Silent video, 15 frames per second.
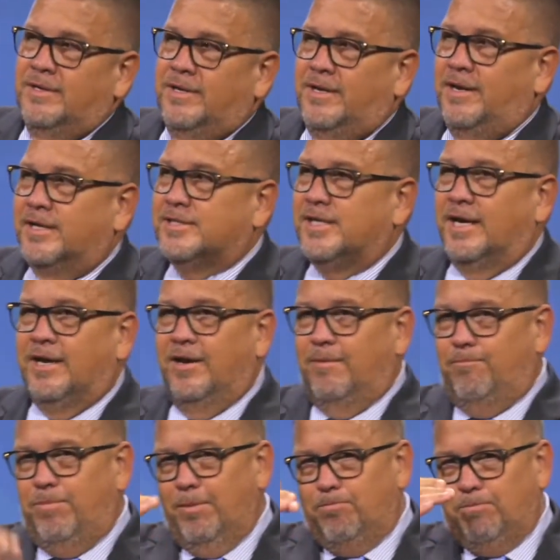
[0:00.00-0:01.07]
And next thing I know,
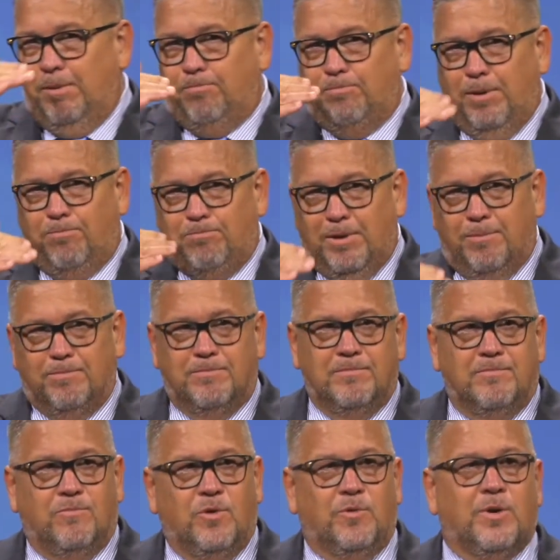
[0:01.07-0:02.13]
blip, blip, blip, blip,
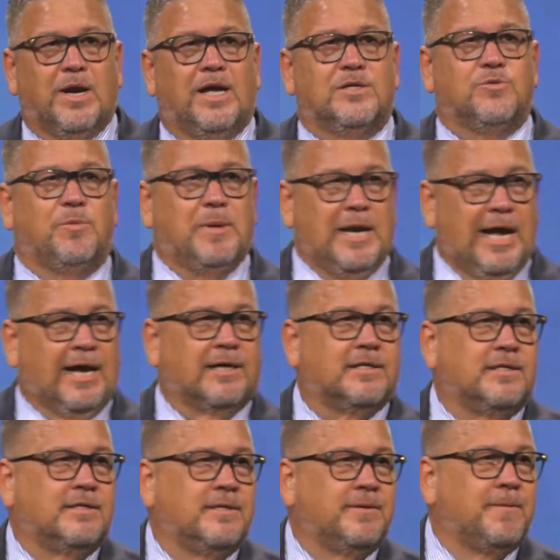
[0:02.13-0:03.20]
we realize we've been hacked.
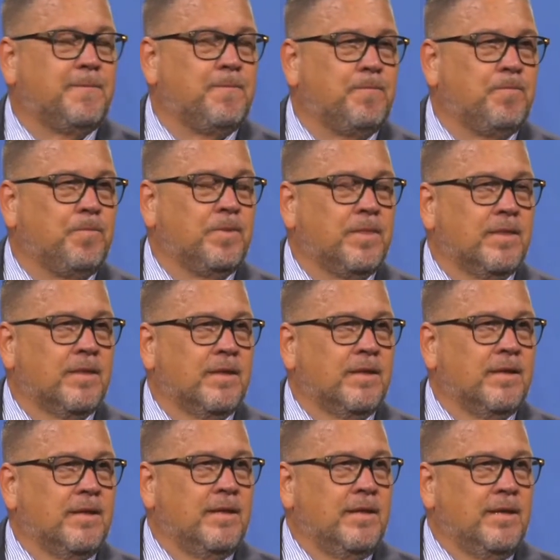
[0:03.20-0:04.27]

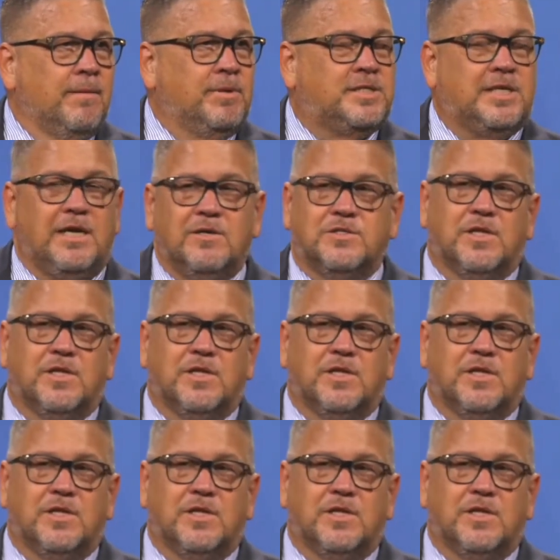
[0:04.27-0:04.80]
But see, here's